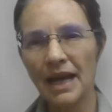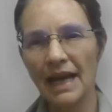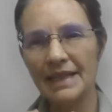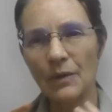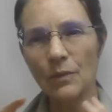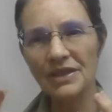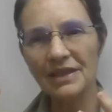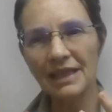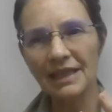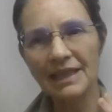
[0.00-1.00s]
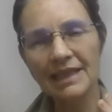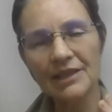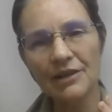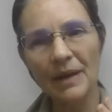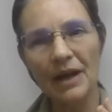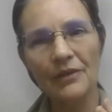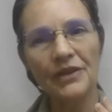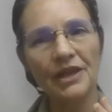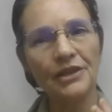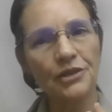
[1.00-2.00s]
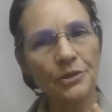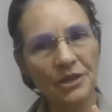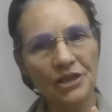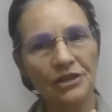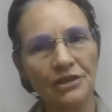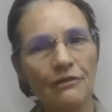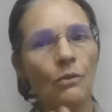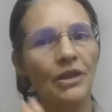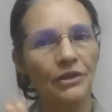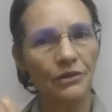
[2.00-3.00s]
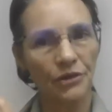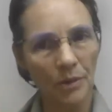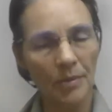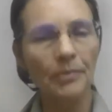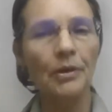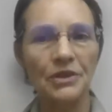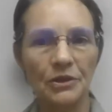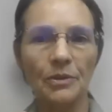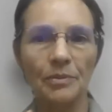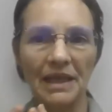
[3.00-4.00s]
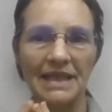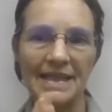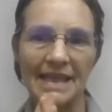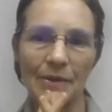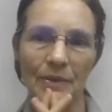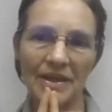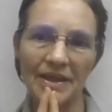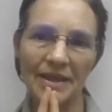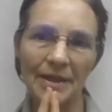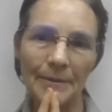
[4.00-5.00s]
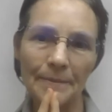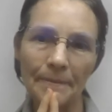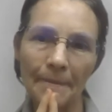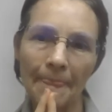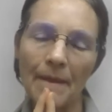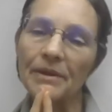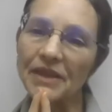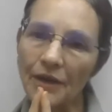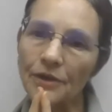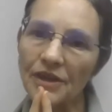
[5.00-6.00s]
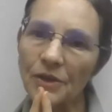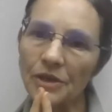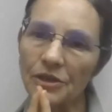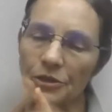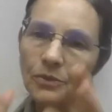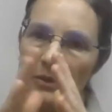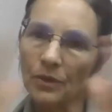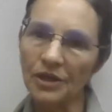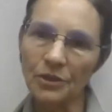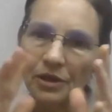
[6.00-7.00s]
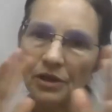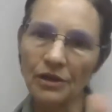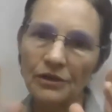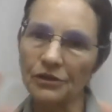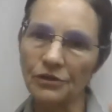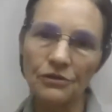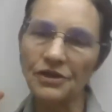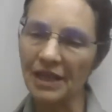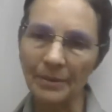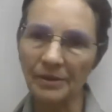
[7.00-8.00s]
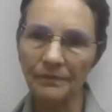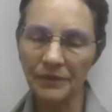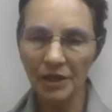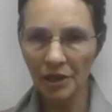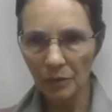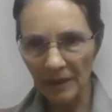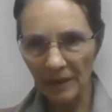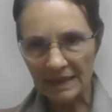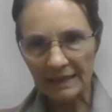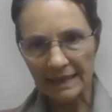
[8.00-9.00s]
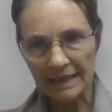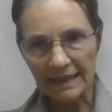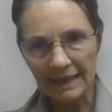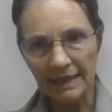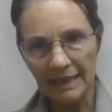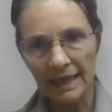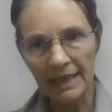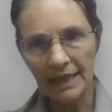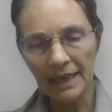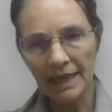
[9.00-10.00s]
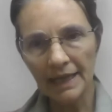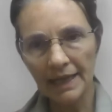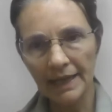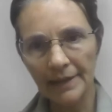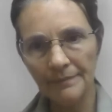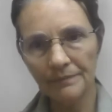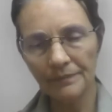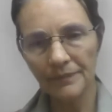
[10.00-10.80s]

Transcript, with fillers: And I wasn't clear about the intuition of what you were proposing to replace that with. But the other thing we do with what you were calling the truth table, we basically see um,